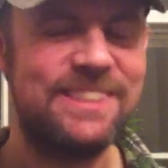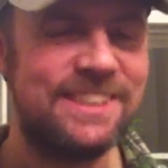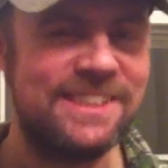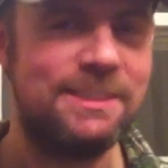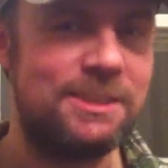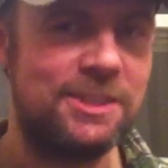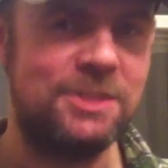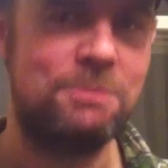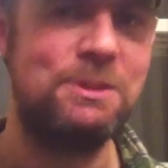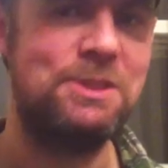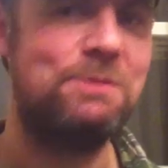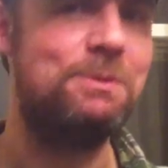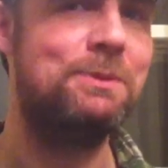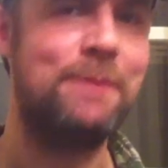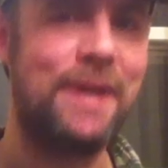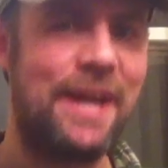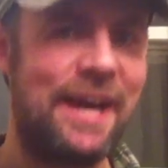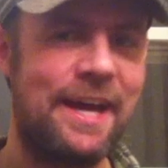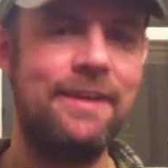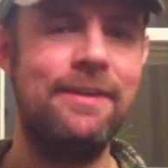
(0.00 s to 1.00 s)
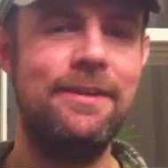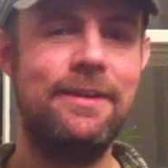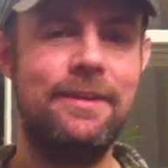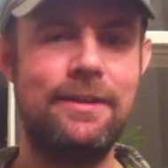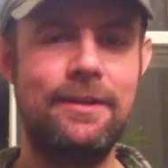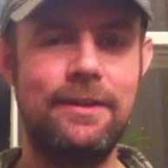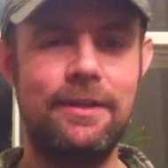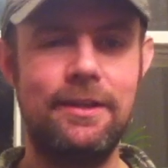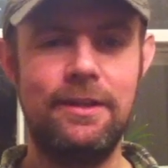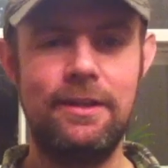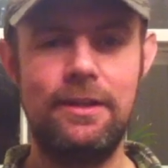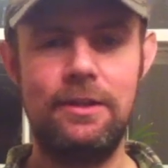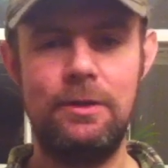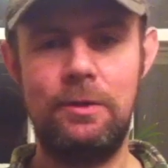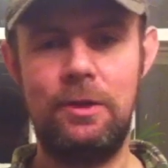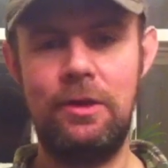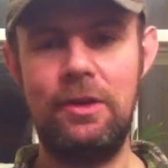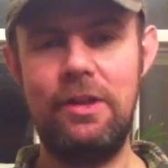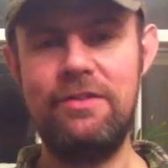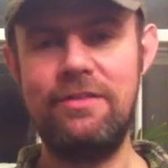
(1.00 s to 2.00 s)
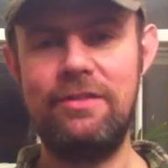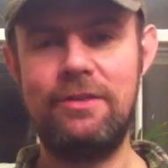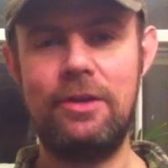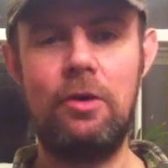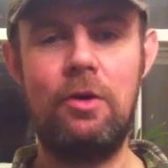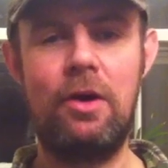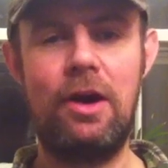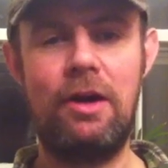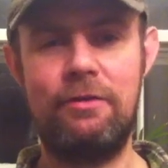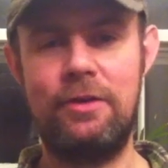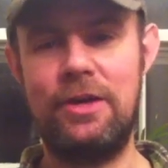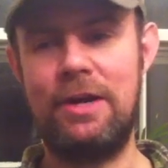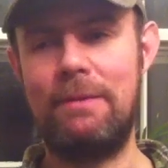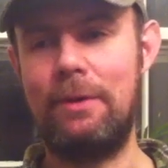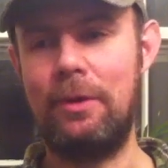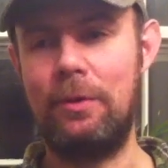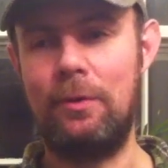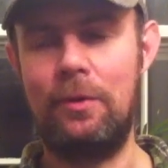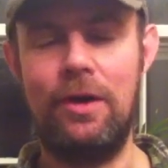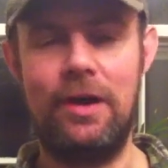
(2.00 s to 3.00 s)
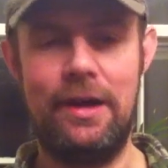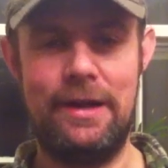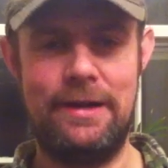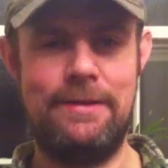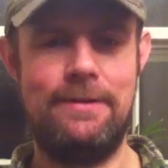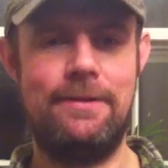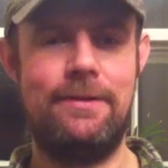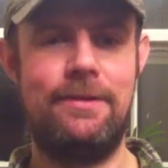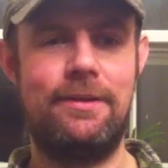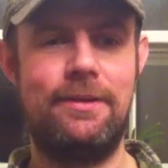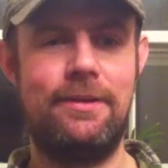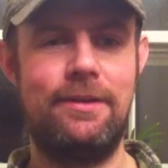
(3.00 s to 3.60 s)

it just makes me mad. Well, let's go off number one.